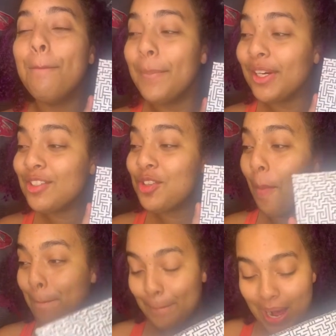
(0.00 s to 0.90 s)

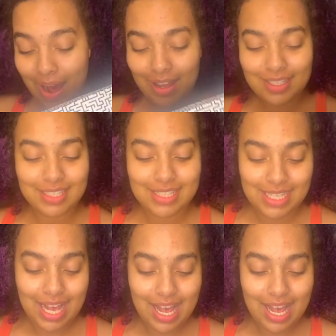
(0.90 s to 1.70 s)
Birchbox.